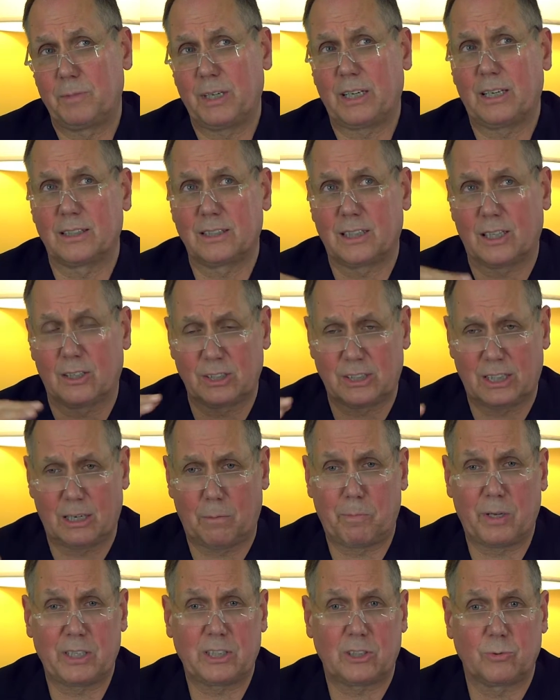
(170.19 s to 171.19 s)
because there's
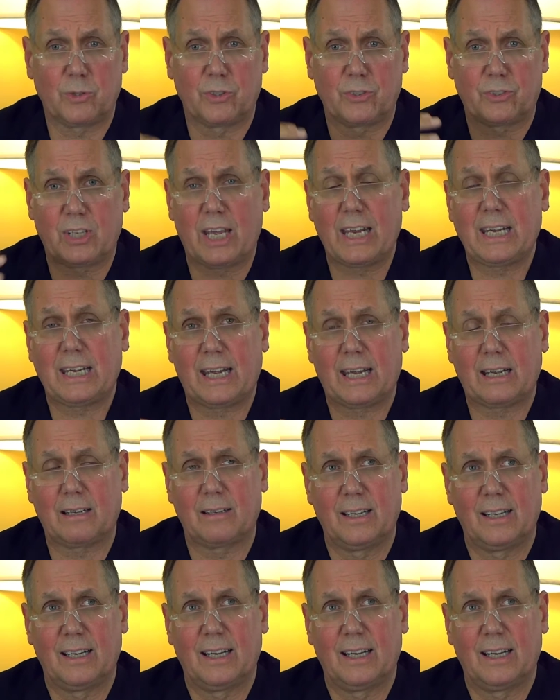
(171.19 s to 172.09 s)
habitual thinking,